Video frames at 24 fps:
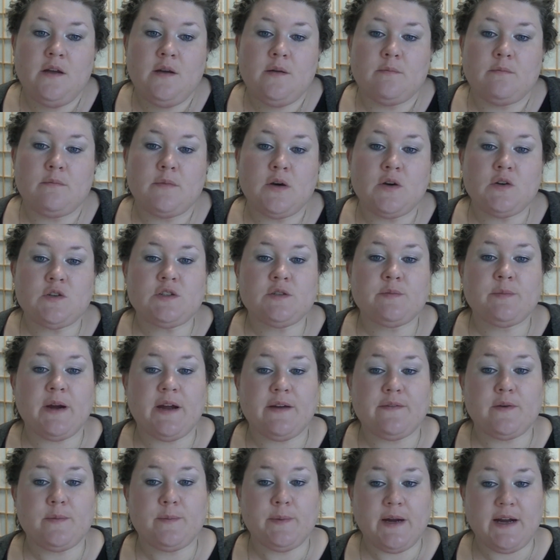Most
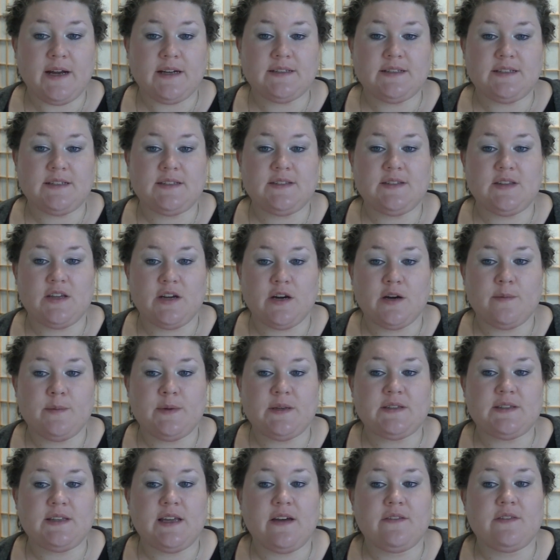private practice
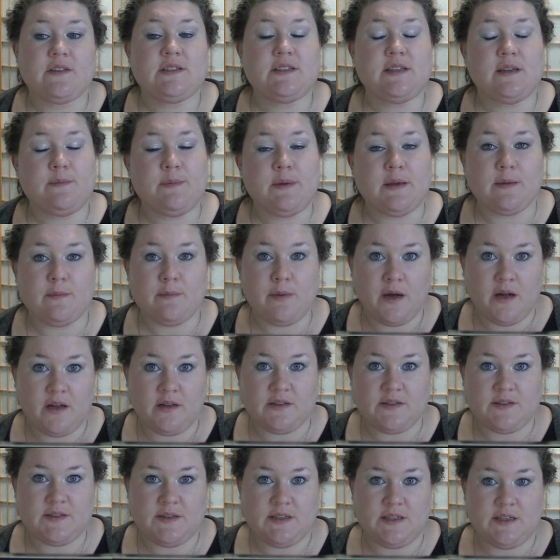therapists have a tipping
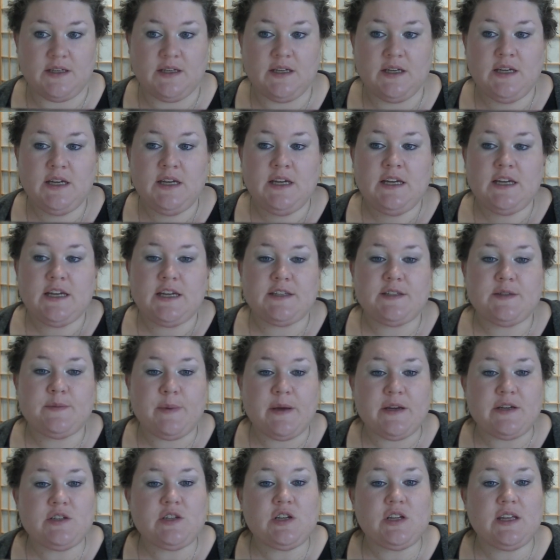policy,
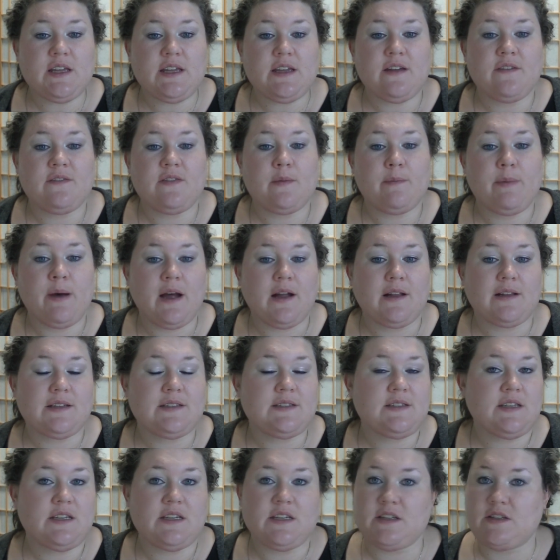especially if the
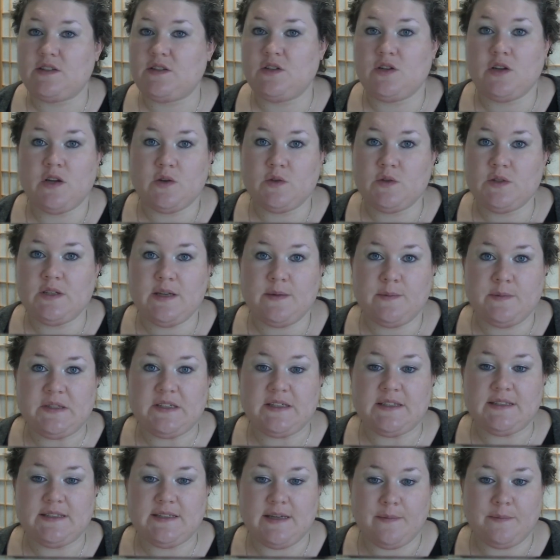policy is no tips
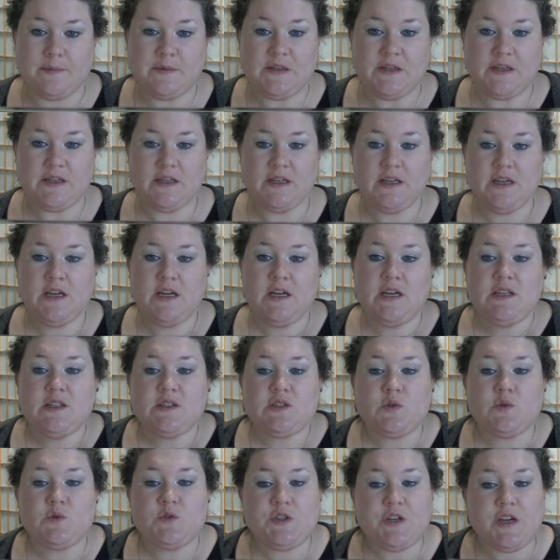accepted.
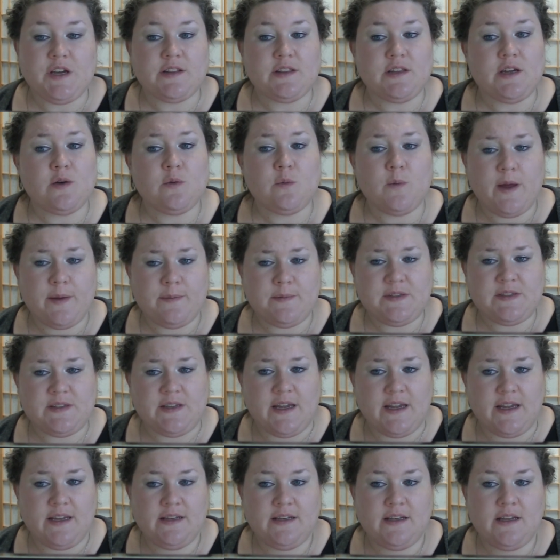So check their
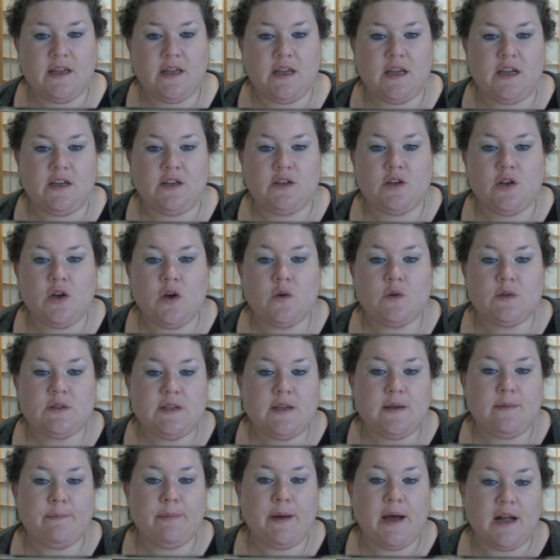website. A no
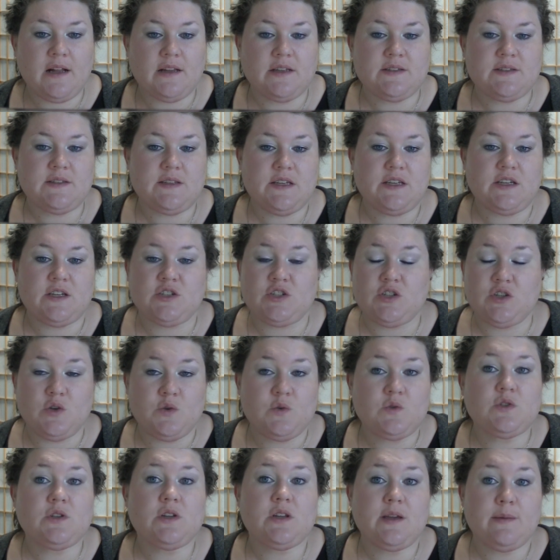tip policy is
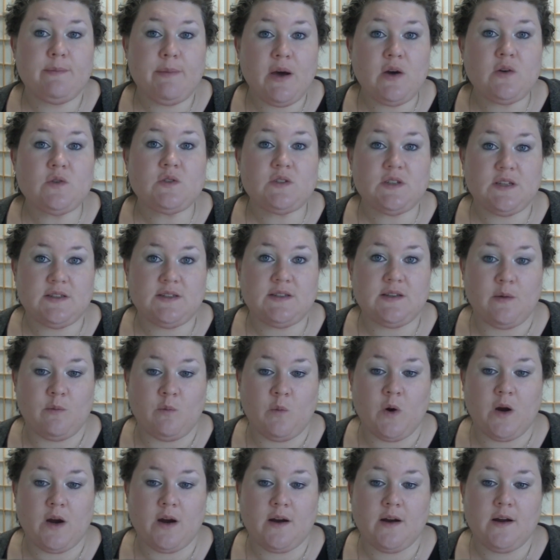usually posted
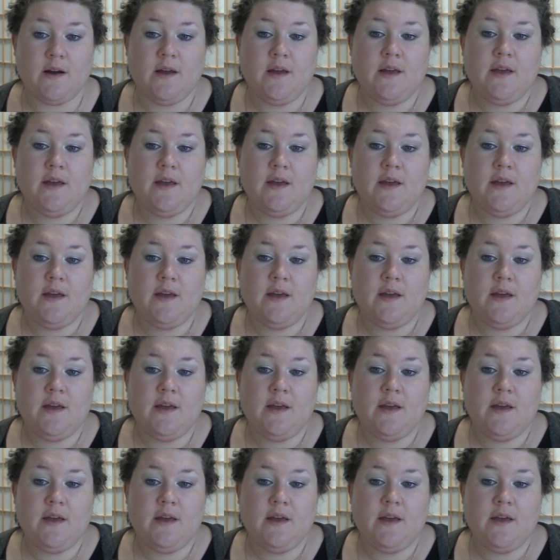somewhere.